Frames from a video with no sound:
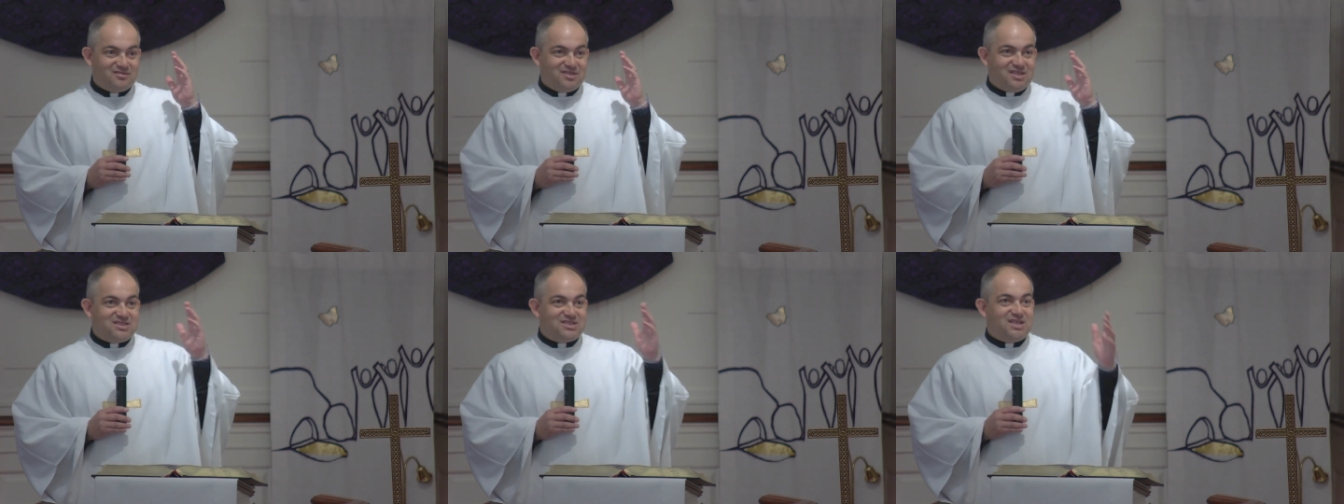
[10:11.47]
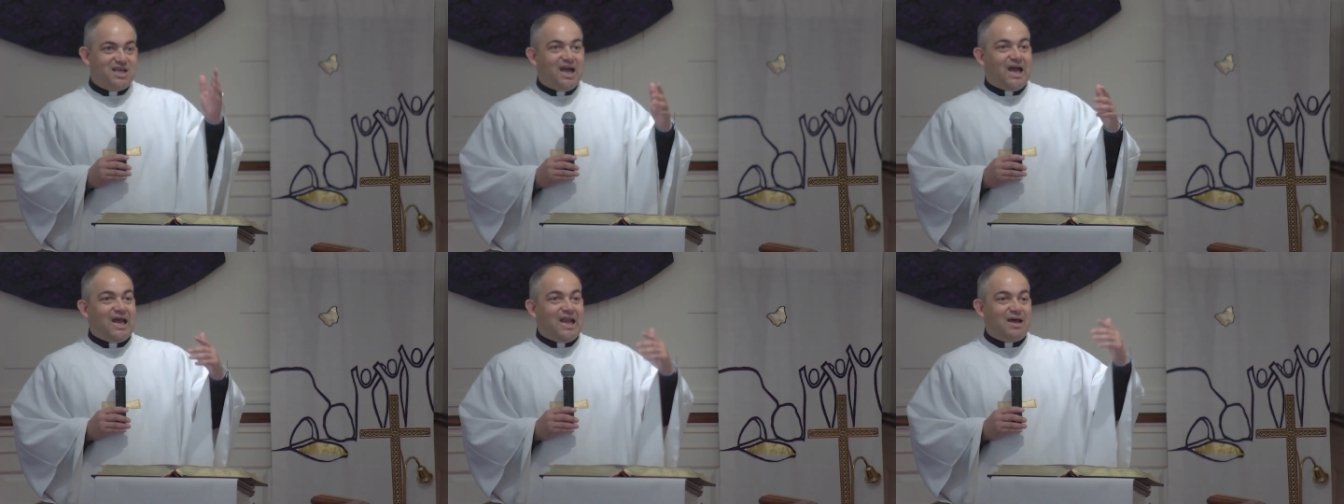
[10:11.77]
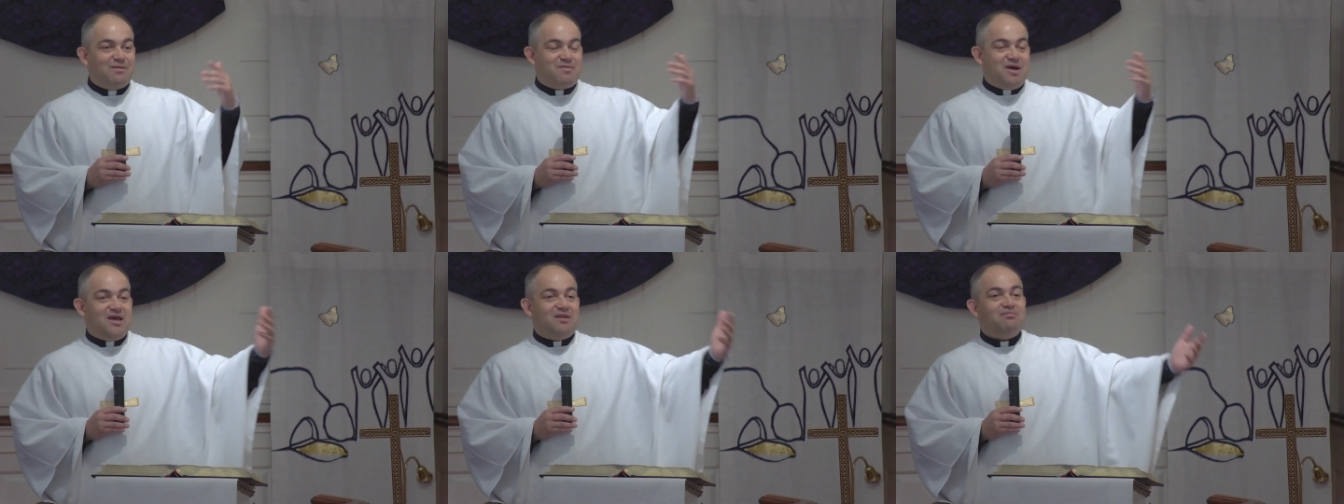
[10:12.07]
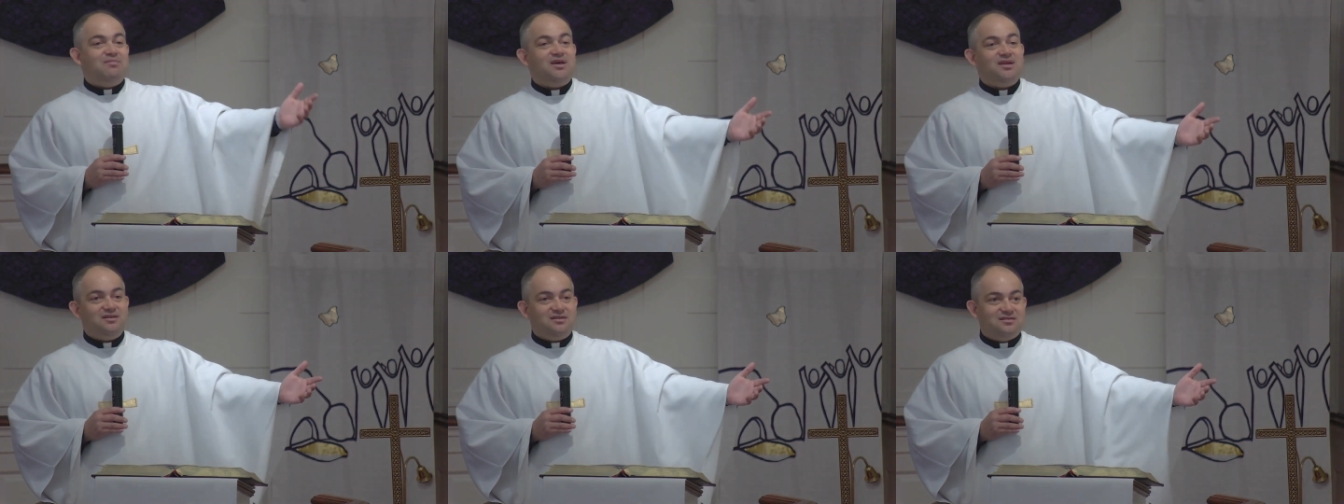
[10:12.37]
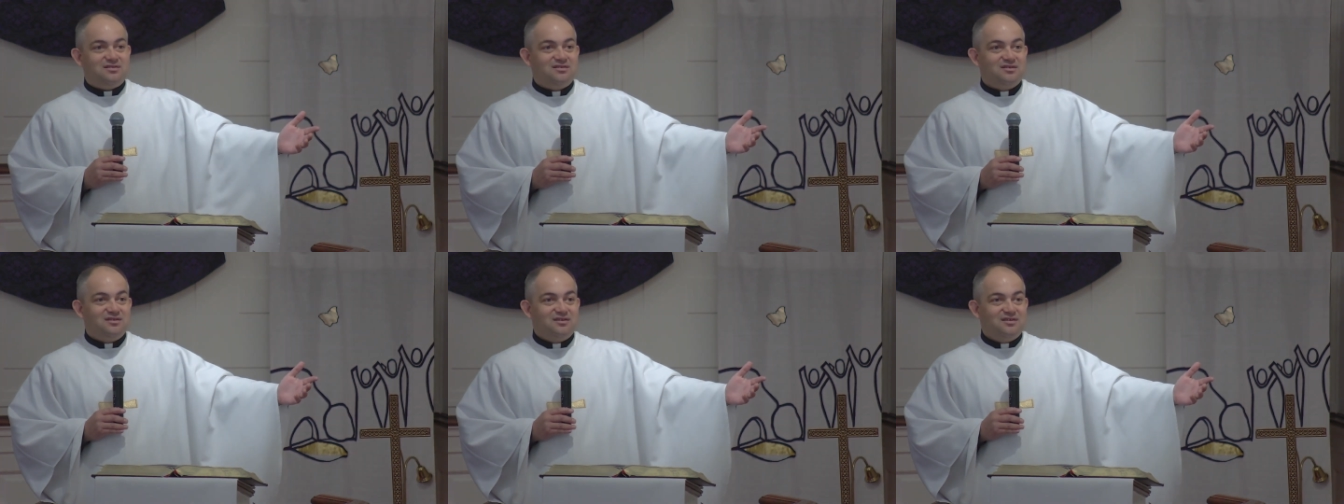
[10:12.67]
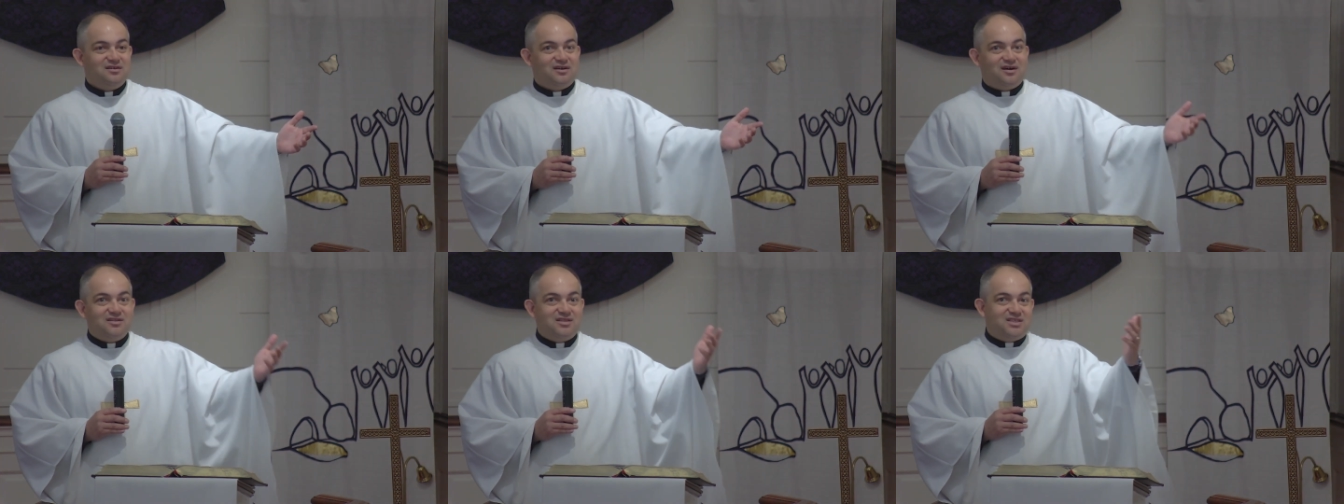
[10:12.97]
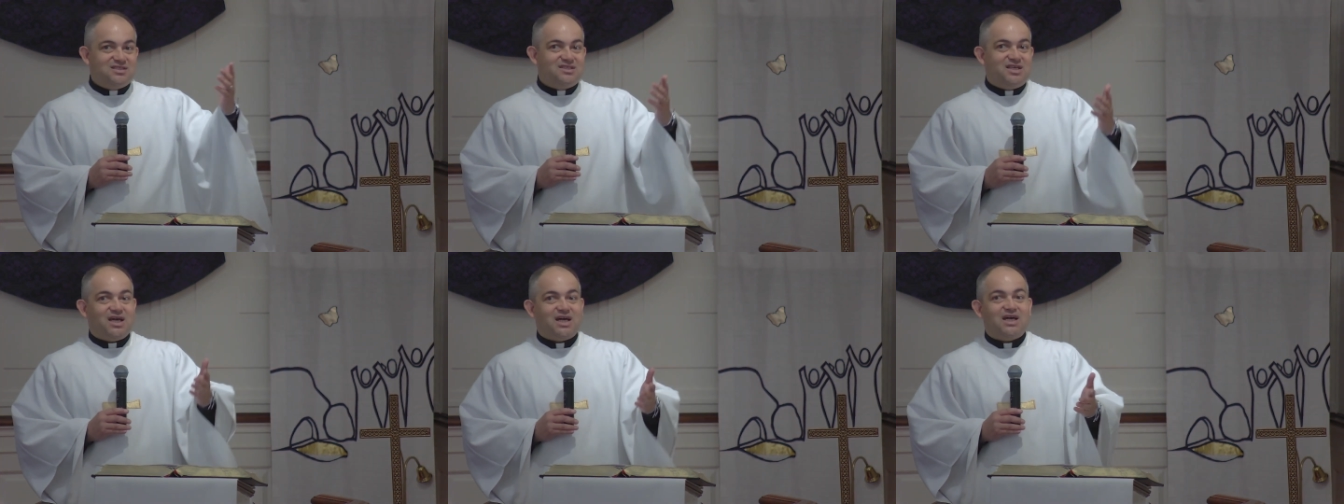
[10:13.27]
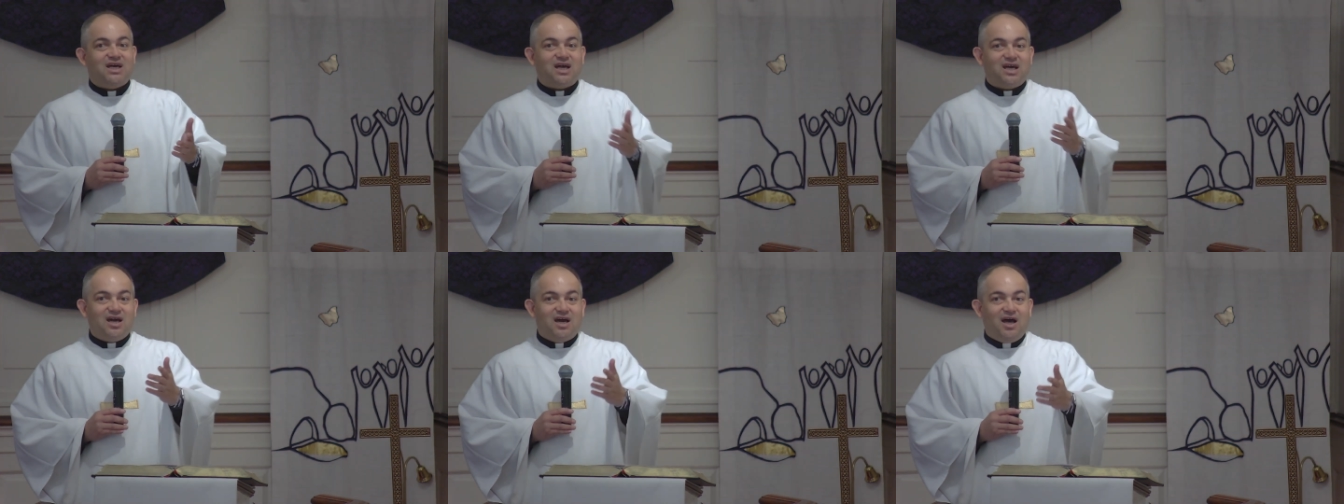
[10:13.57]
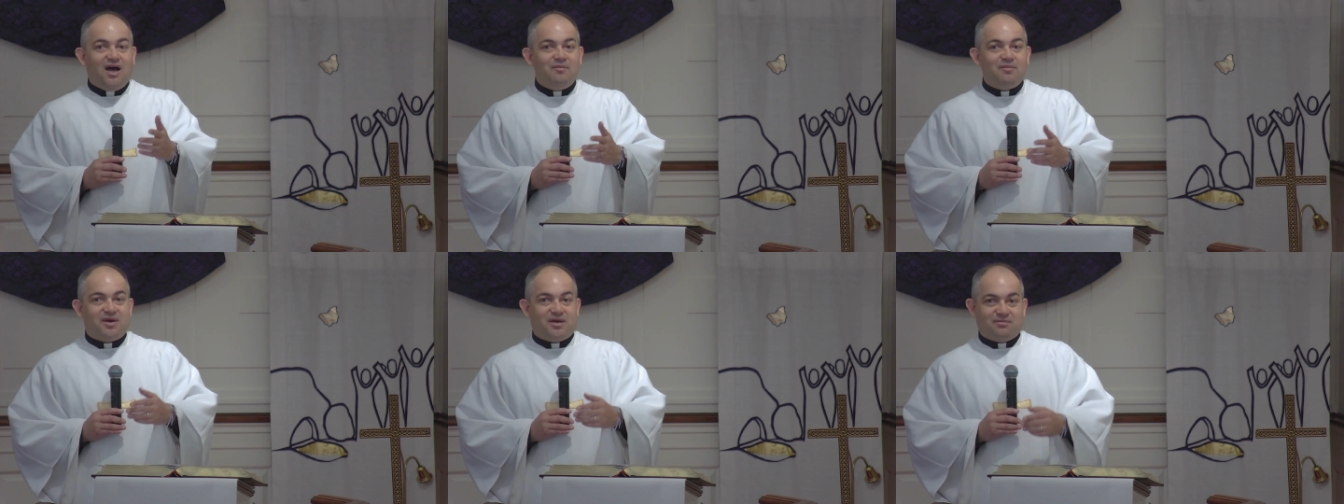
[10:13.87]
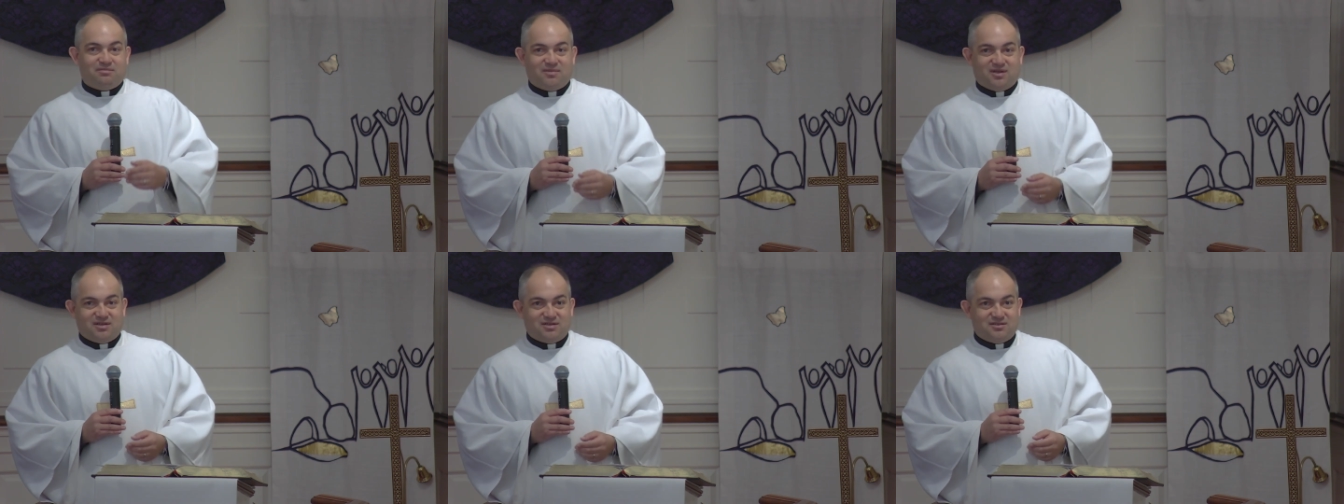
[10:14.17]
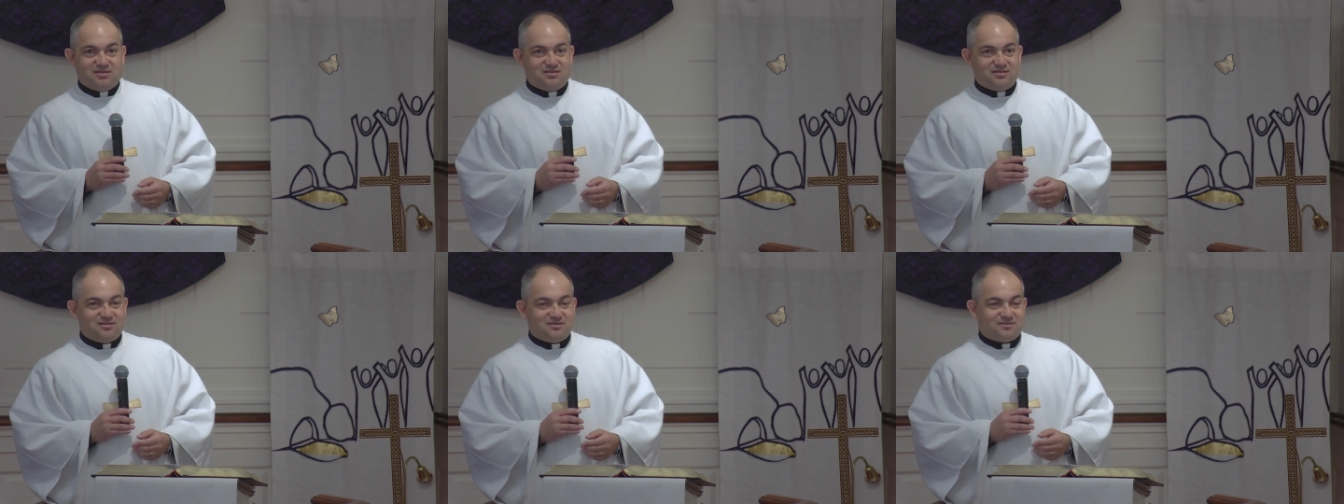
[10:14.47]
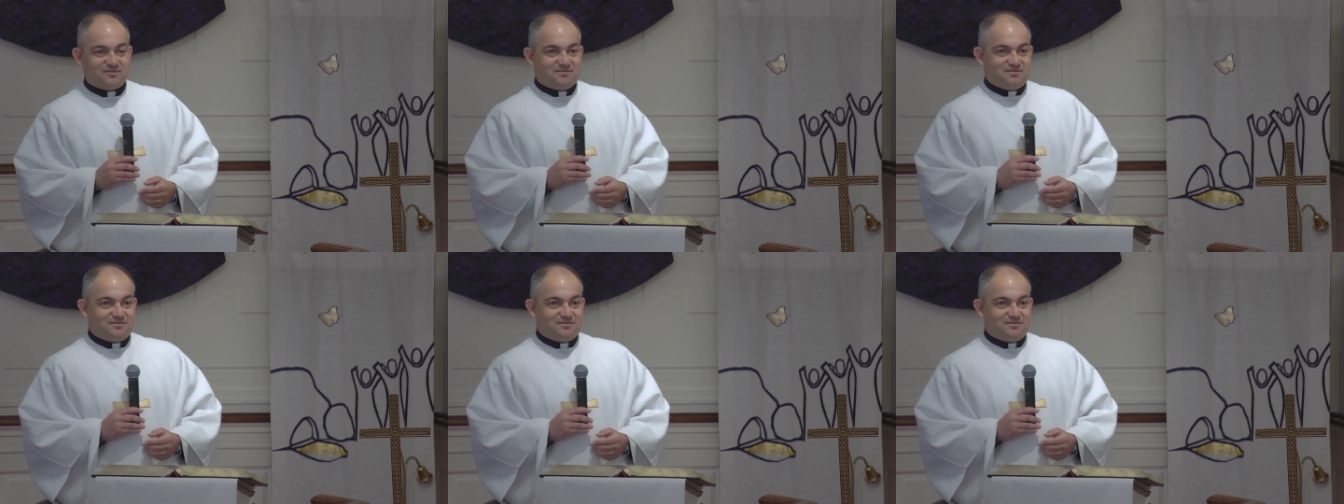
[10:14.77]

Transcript: the Second Amendment or the Second Commandment?